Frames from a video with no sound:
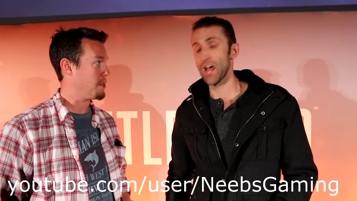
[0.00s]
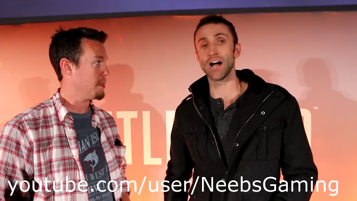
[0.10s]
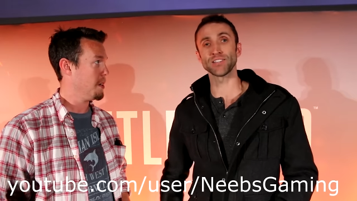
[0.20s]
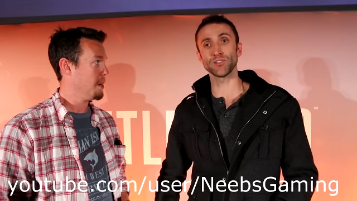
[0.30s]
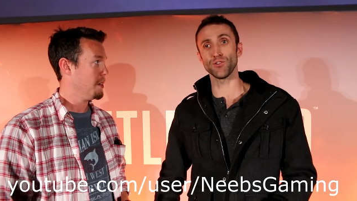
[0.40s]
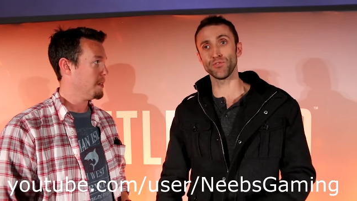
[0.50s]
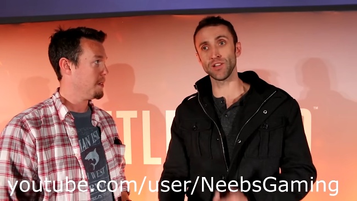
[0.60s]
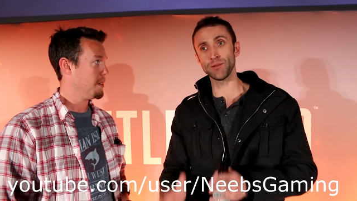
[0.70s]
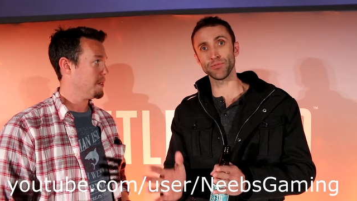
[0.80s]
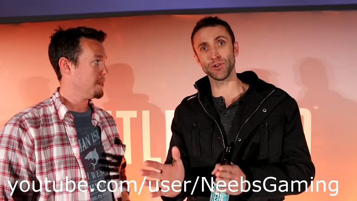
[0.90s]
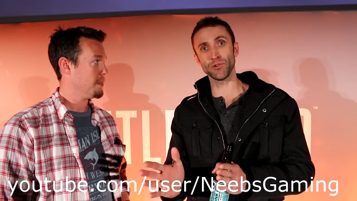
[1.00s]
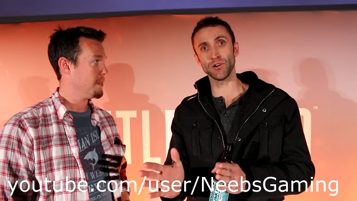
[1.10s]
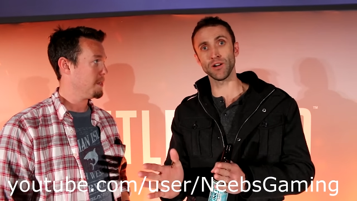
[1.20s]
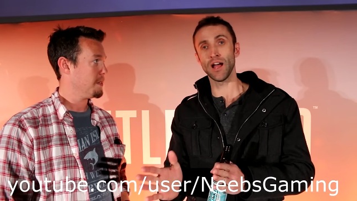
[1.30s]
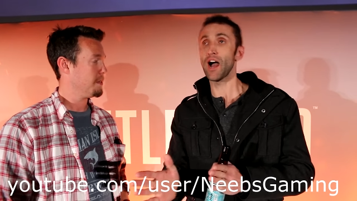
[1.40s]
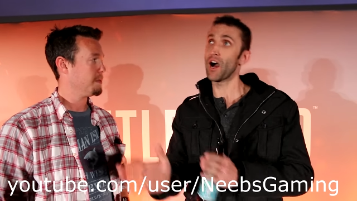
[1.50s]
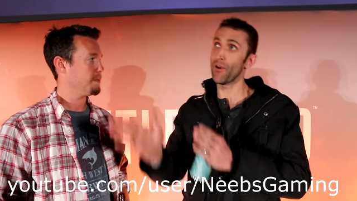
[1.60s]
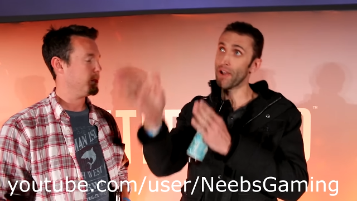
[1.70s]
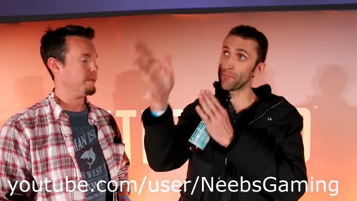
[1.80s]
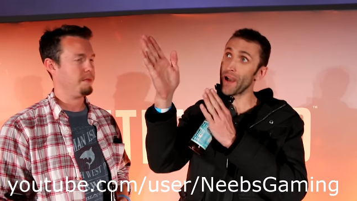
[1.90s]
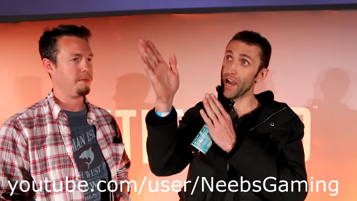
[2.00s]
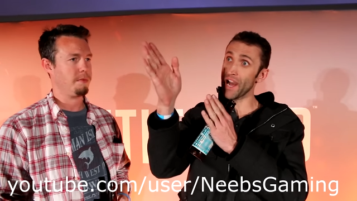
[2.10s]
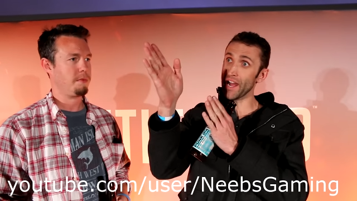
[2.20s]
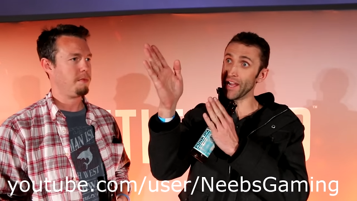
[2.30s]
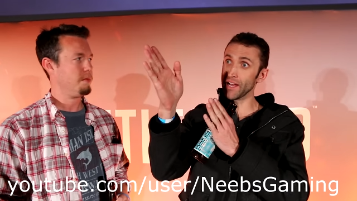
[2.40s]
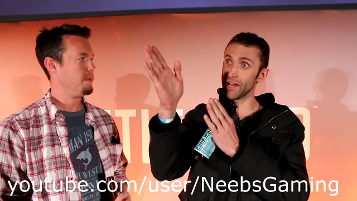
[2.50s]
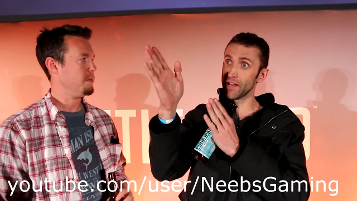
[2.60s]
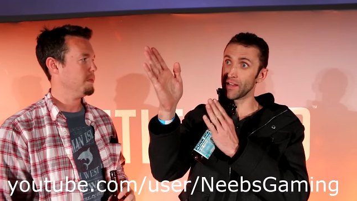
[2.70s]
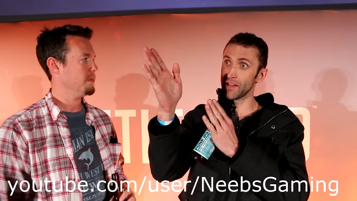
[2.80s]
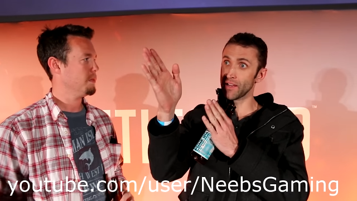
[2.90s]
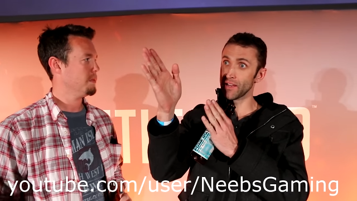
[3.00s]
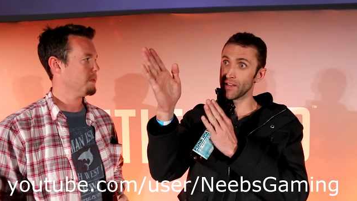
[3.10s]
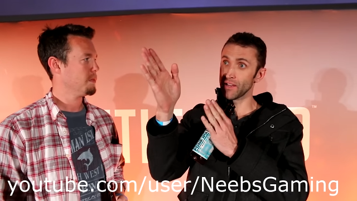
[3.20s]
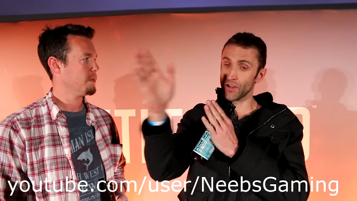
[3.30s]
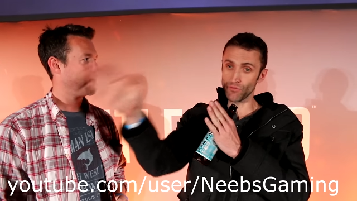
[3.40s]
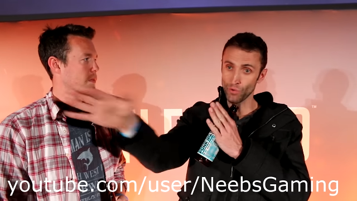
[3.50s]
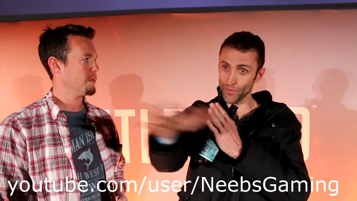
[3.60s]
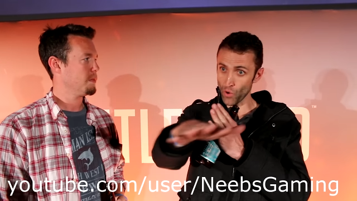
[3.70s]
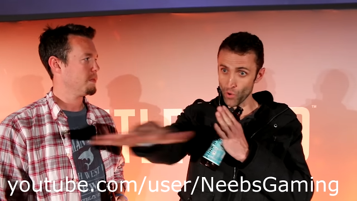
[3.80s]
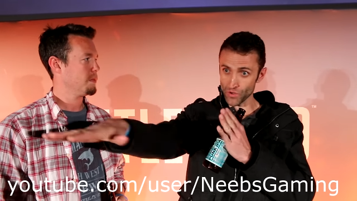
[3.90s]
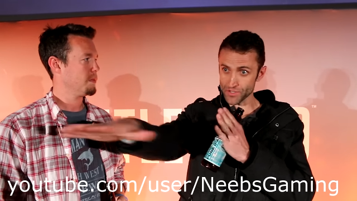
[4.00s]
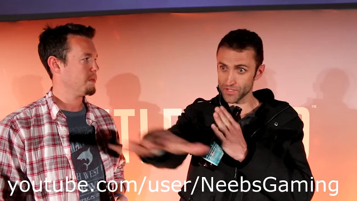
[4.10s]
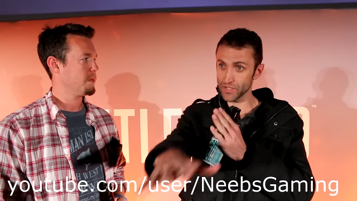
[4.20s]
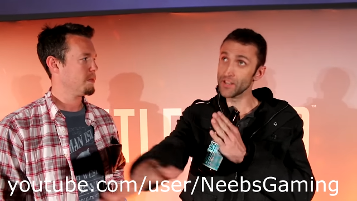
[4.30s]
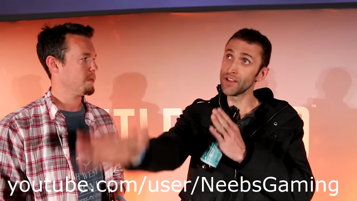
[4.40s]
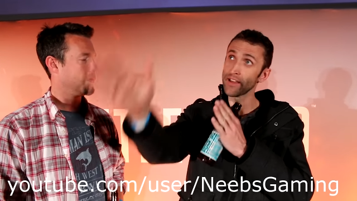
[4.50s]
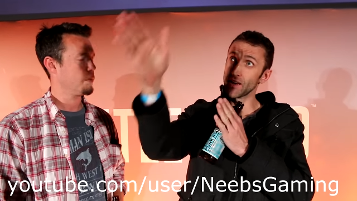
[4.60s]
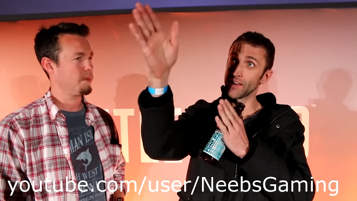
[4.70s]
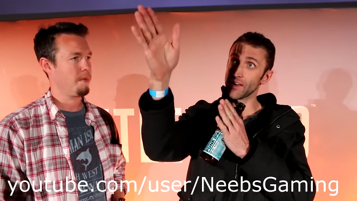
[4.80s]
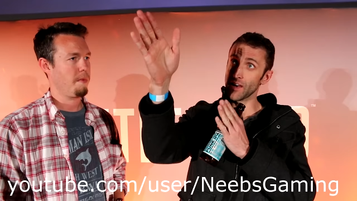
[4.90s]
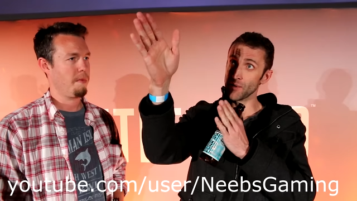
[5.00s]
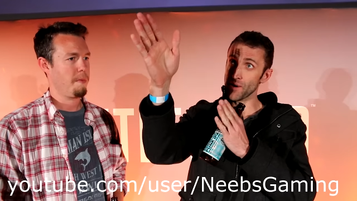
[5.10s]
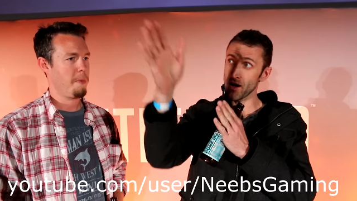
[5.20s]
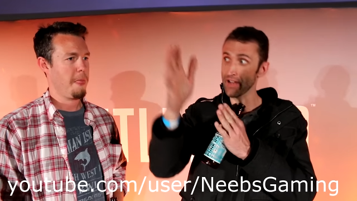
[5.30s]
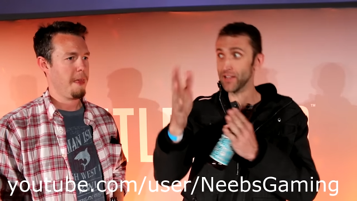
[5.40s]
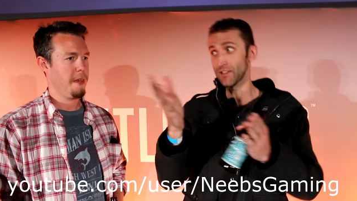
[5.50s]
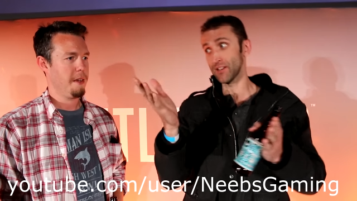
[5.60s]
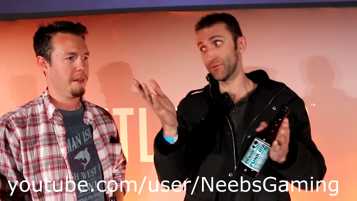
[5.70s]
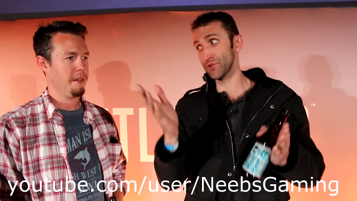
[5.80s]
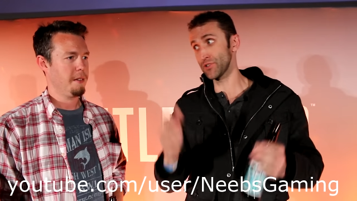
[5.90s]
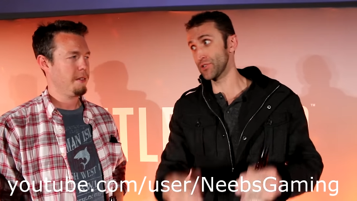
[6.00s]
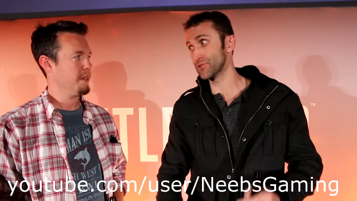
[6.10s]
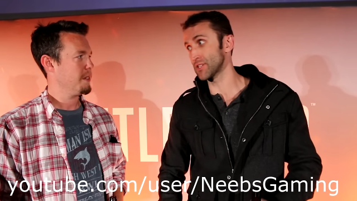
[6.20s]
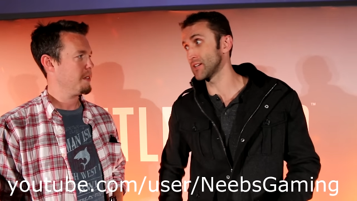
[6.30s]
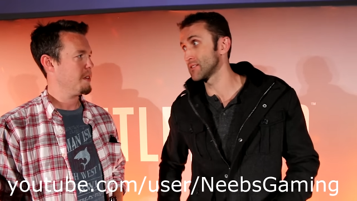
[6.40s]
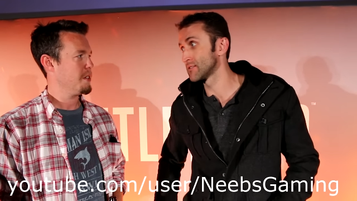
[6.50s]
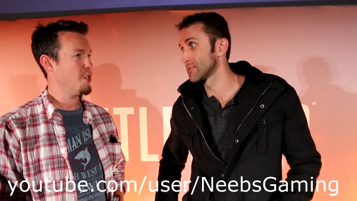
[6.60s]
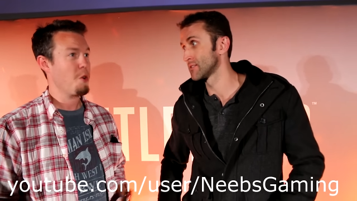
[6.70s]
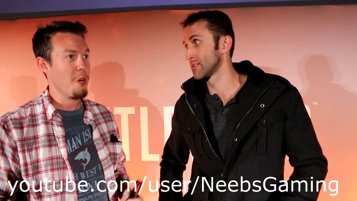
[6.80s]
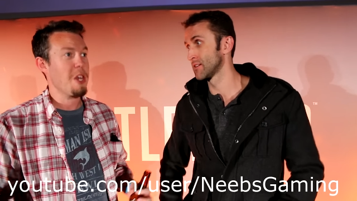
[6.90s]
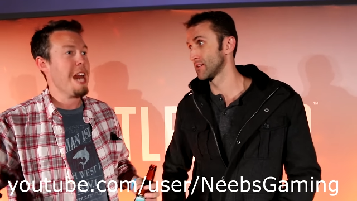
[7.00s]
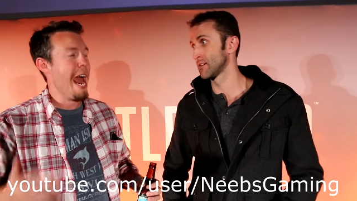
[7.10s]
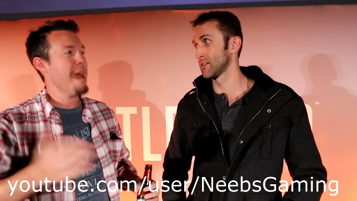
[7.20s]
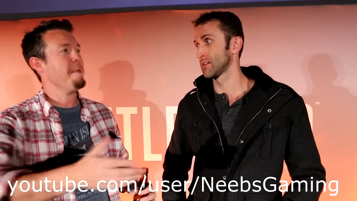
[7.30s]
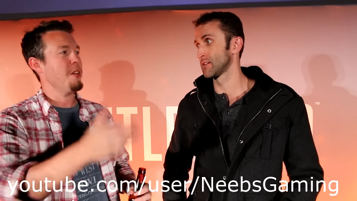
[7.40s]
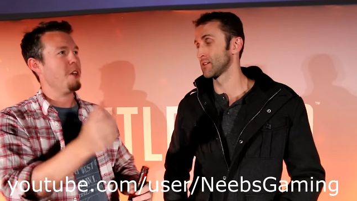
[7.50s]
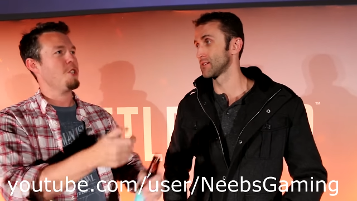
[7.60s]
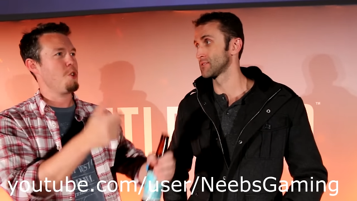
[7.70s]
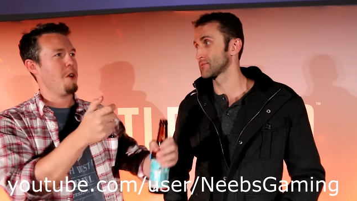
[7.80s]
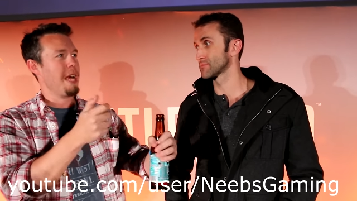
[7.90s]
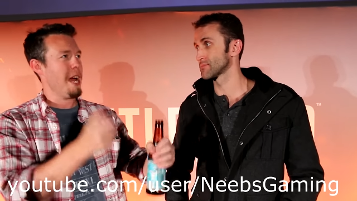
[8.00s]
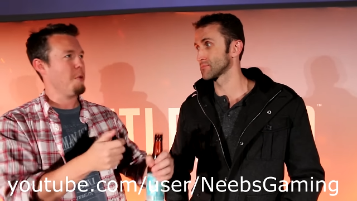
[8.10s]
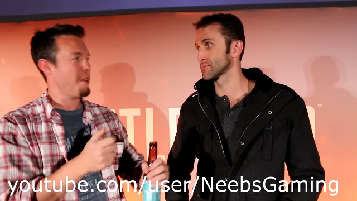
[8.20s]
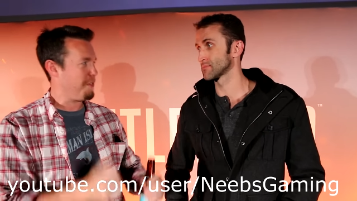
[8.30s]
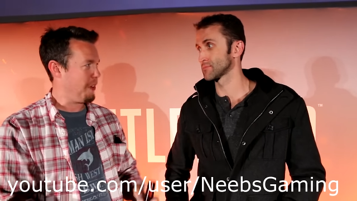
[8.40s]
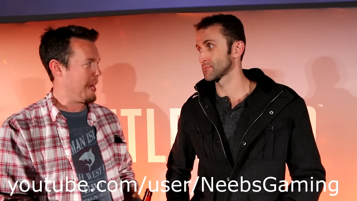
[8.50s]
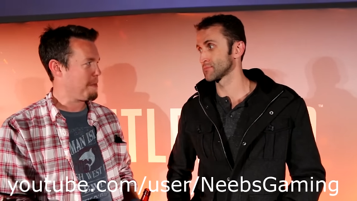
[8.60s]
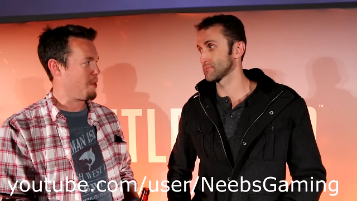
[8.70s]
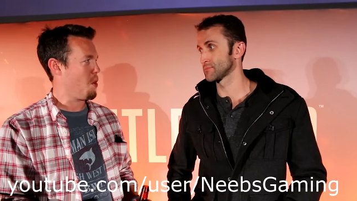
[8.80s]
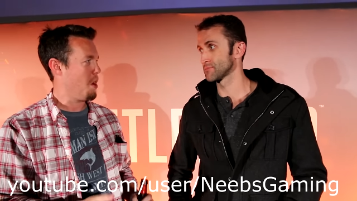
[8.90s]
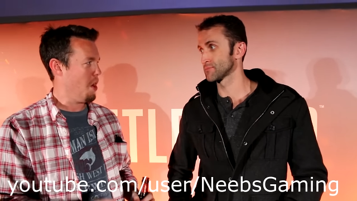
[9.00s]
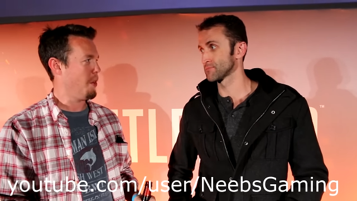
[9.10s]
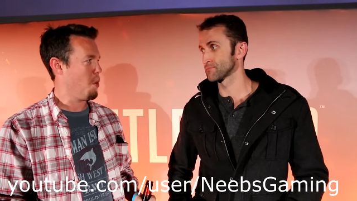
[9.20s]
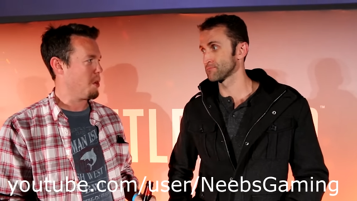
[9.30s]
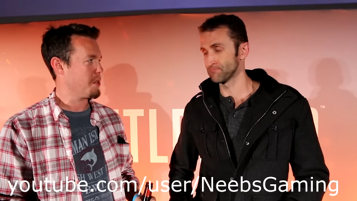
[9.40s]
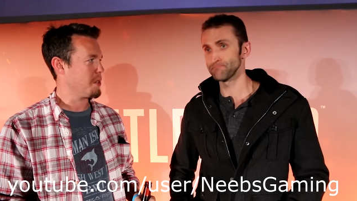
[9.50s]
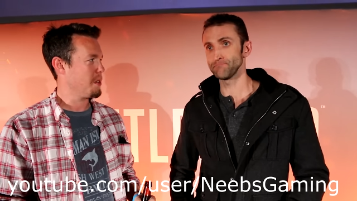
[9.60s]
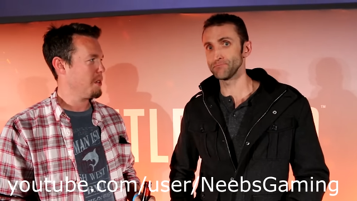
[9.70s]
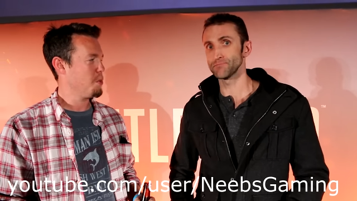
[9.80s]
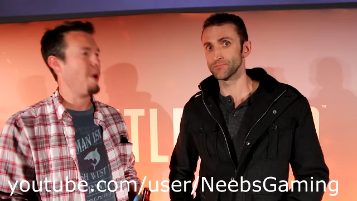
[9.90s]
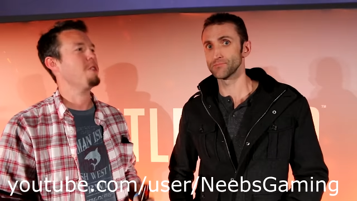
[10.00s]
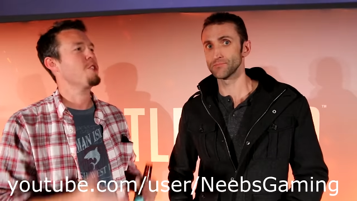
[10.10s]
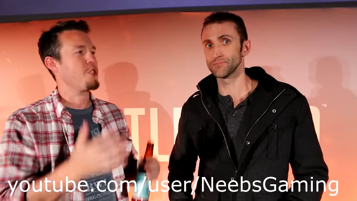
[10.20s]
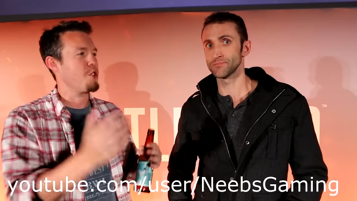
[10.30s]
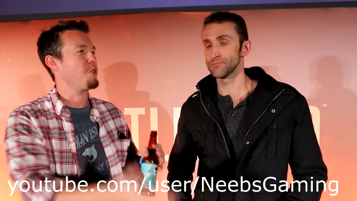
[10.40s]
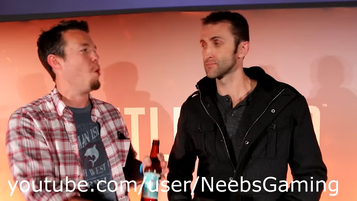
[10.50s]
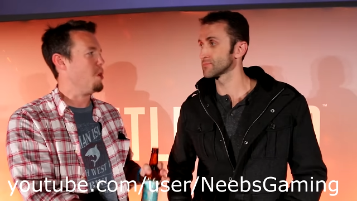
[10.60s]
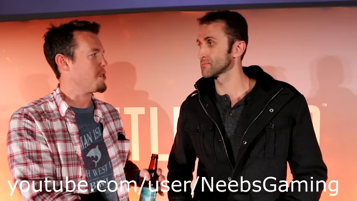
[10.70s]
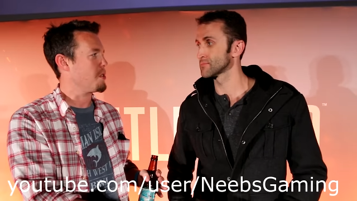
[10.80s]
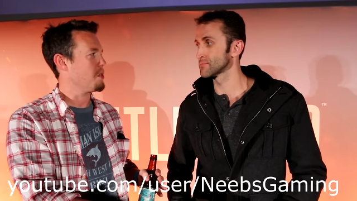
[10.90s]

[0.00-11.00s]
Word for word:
Speaker 1: I saw a flamethrower. I'll aim high, avoid the horse,
Speaker 2: aim high if you can use it. You, you aim. you gonna shoot a guy with a flamethrower on the horse. Mm -hmm. Why don't you just shoot the horse?